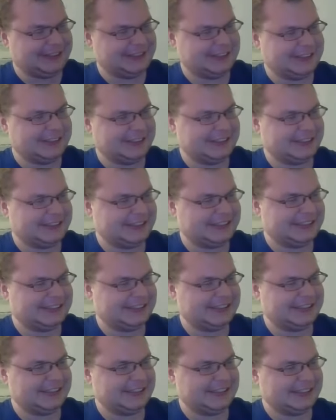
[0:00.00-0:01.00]

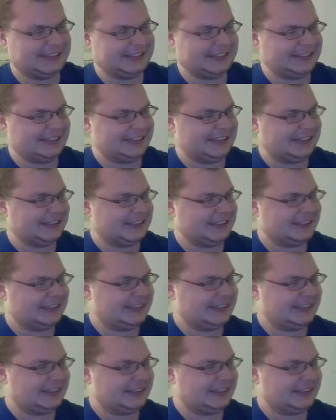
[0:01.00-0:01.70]
[no speech]